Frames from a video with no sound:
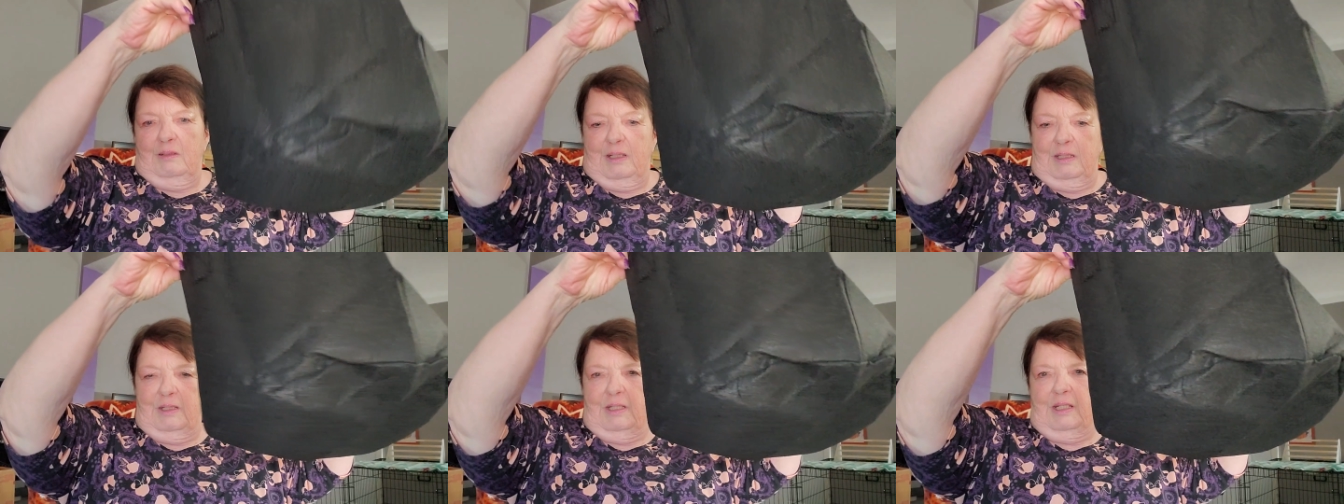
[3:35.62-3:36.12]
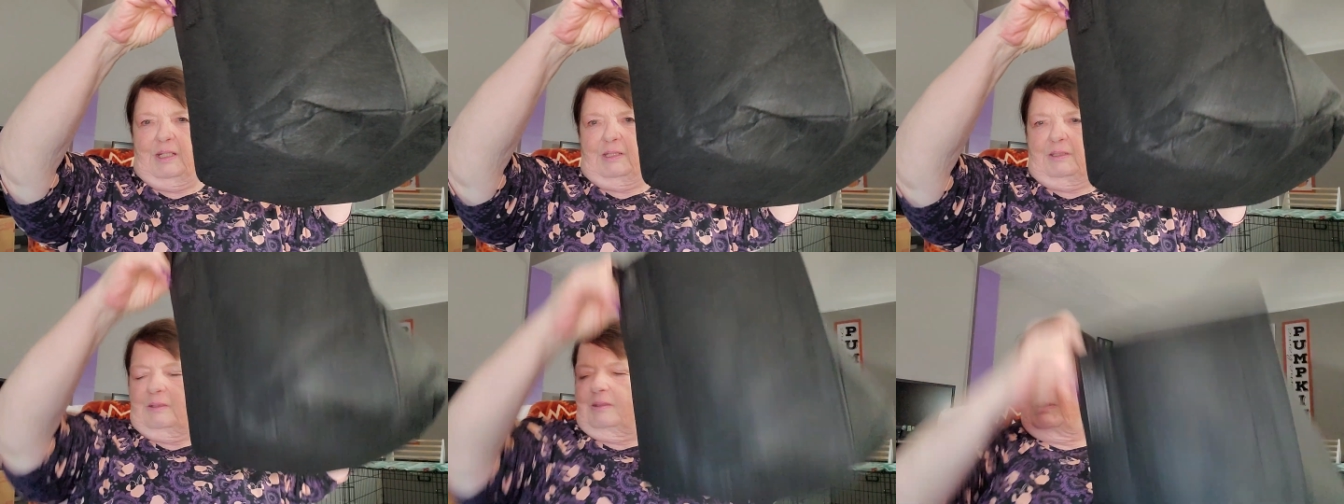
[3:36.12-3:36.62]
And you
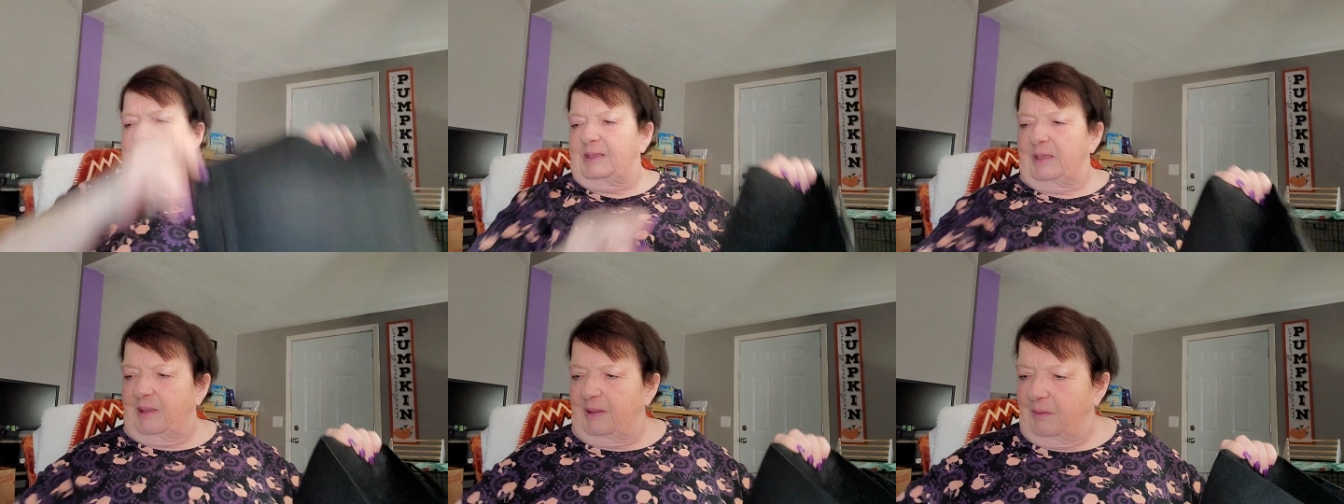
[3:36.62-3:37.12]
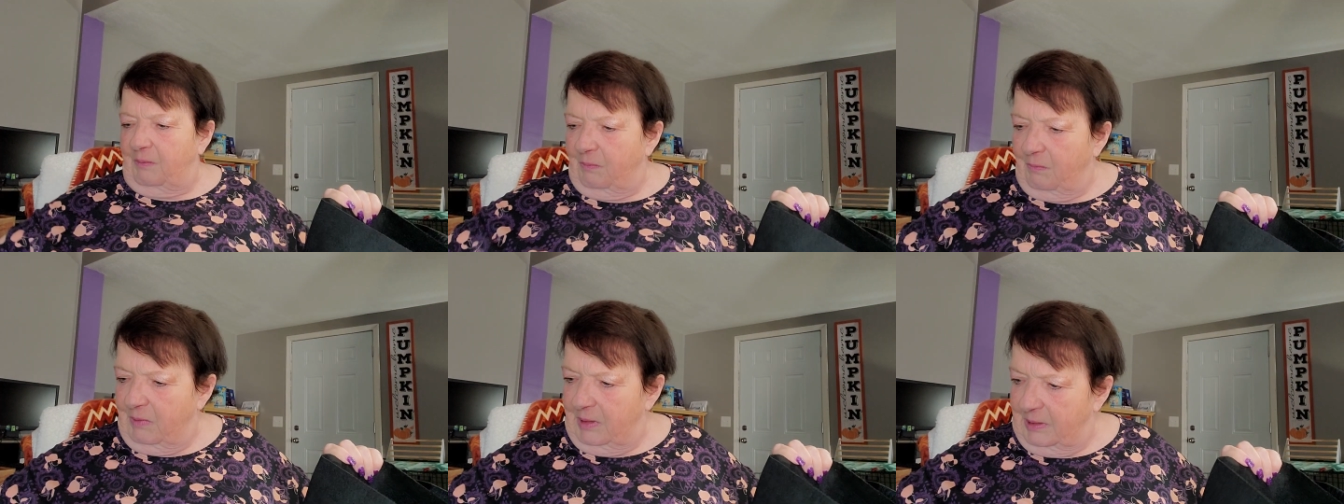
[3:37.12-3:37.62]
get, let's see,
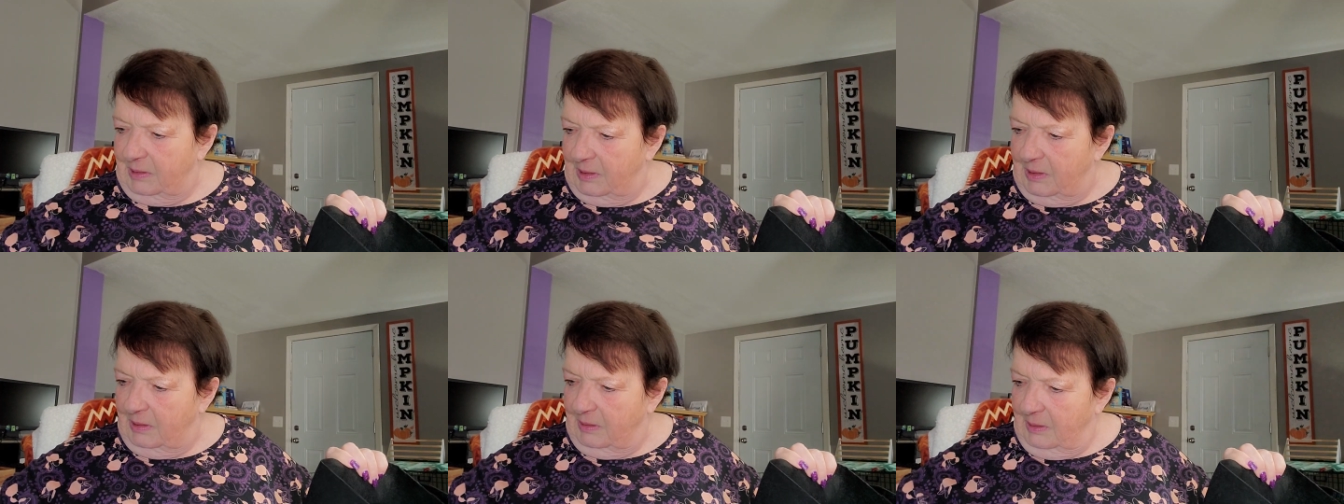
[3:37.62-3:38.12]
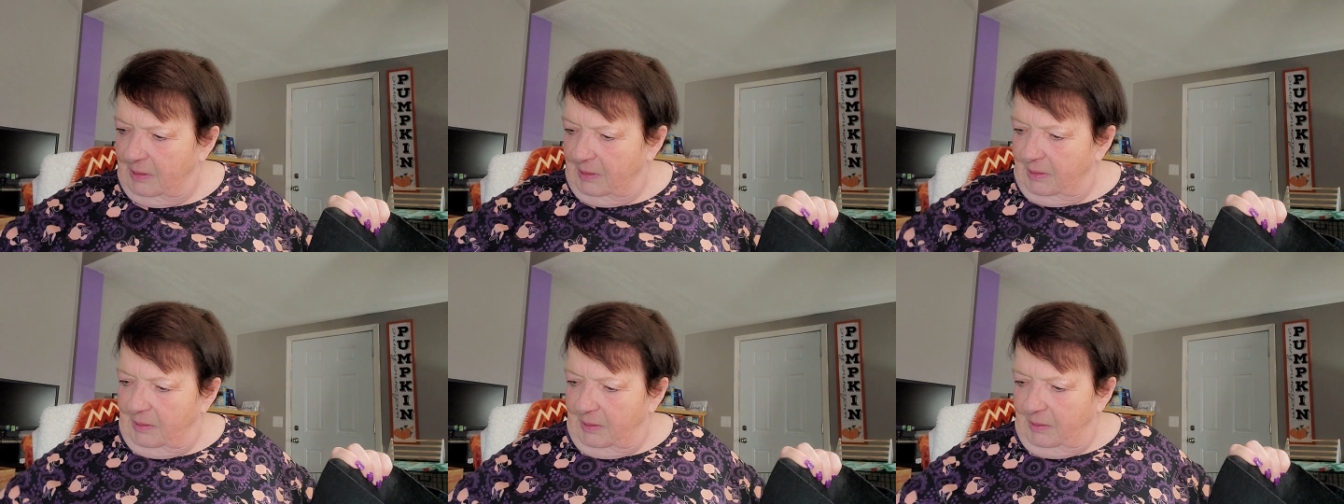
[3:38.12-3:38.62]
one,
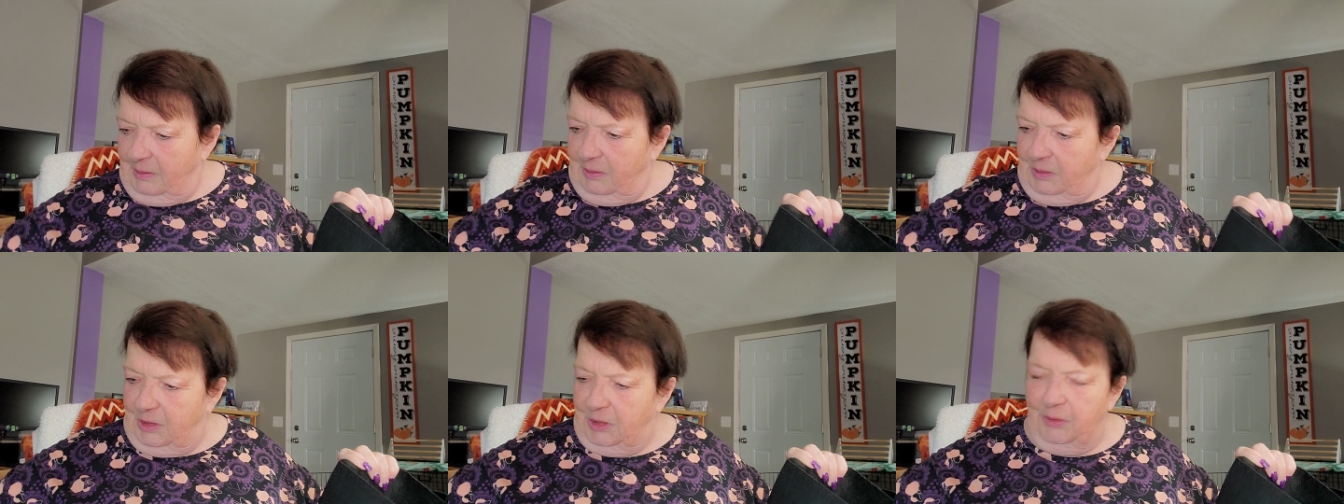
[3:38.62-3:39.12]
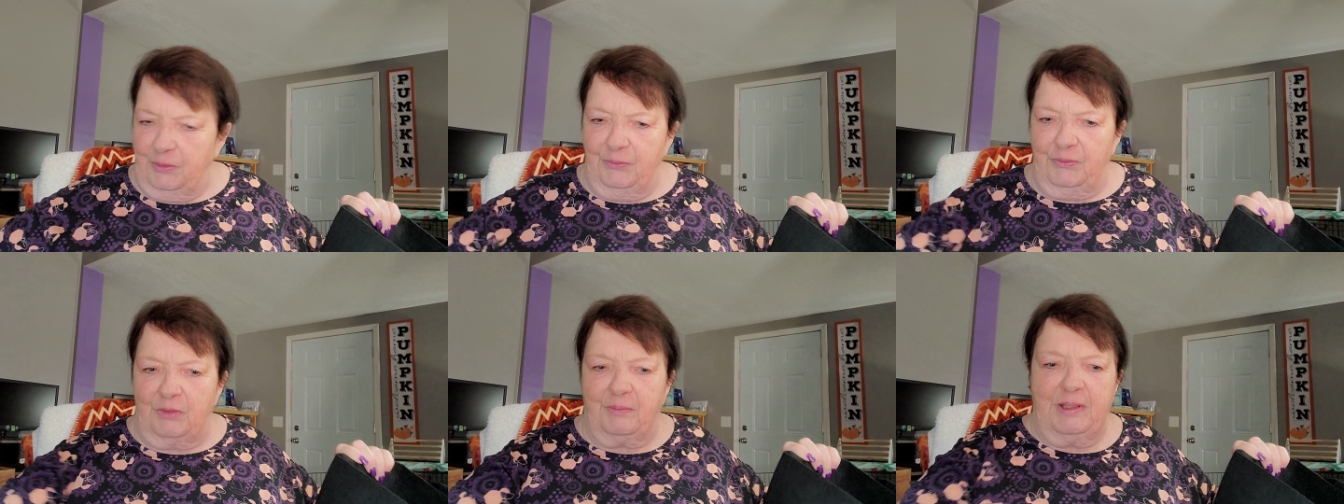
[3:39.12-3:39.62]

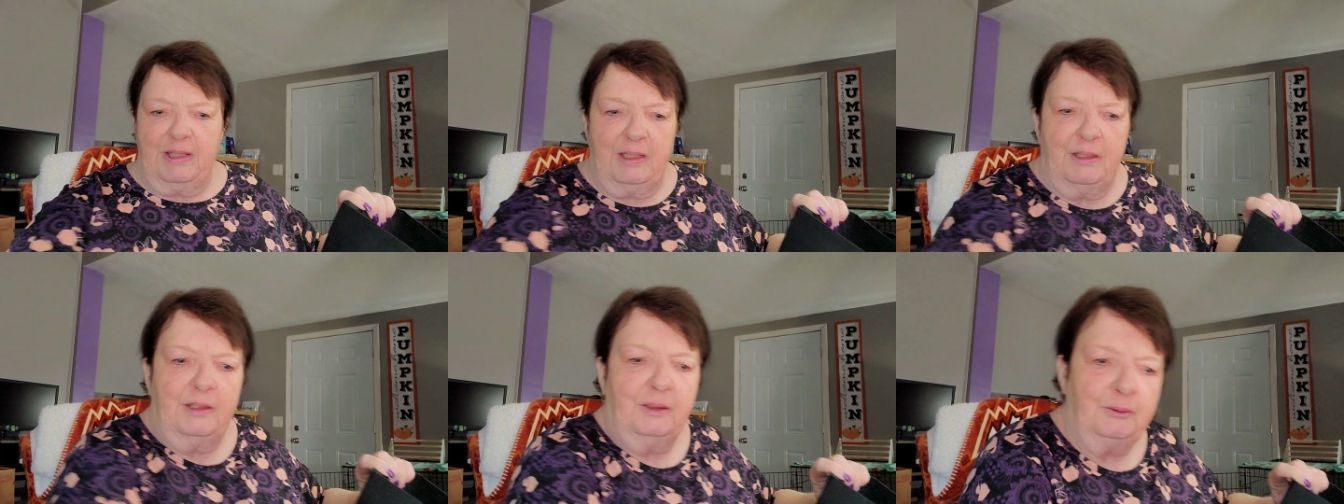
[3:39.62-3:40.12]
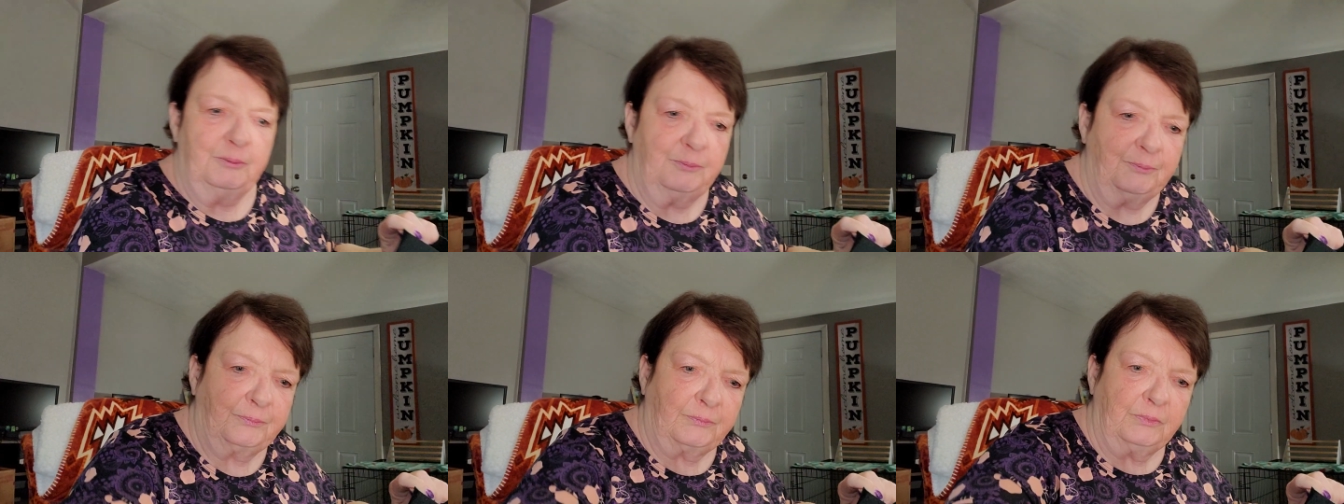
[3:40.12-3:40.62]
two, three,
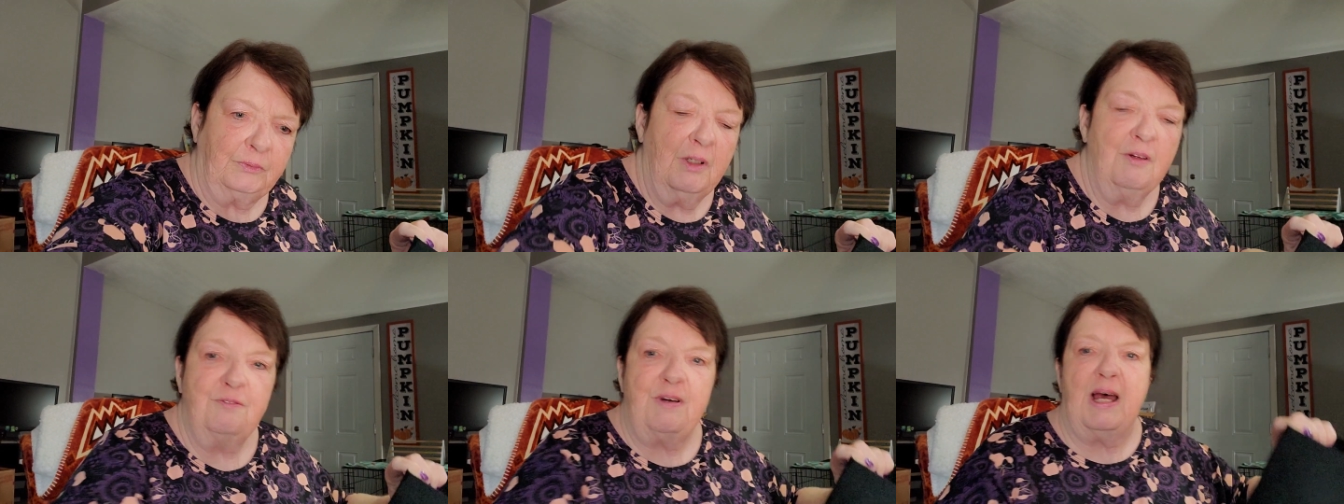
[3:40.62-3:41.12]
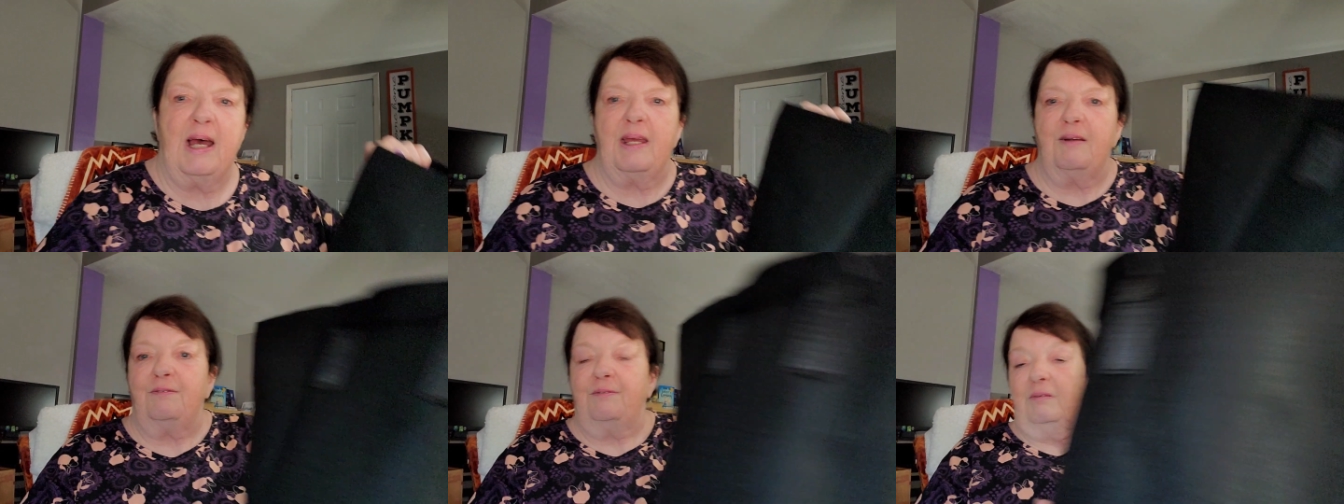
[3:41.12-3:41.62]

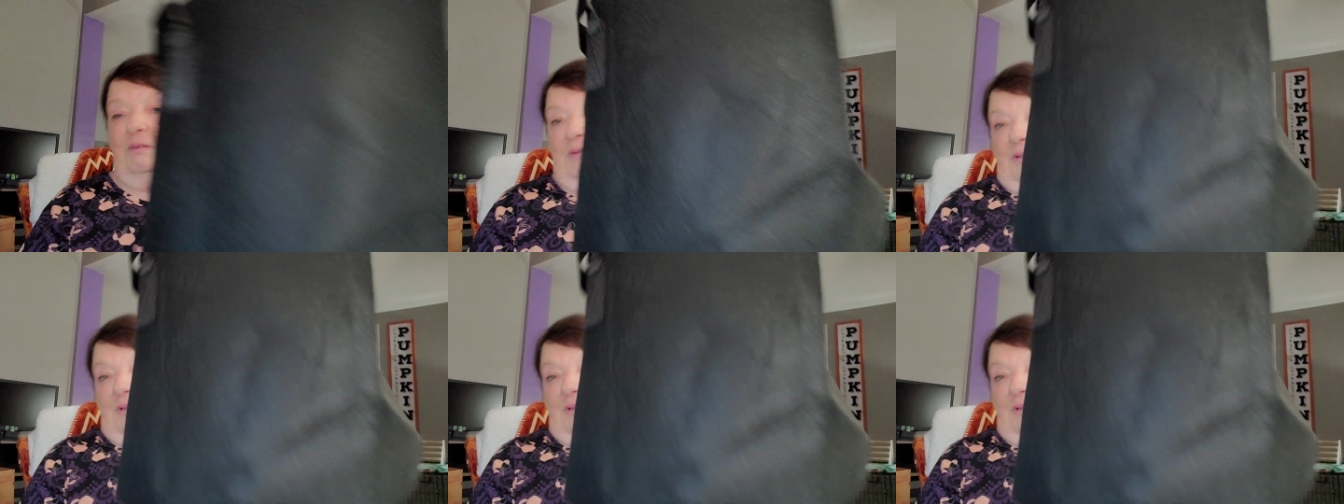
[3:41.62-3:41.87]
five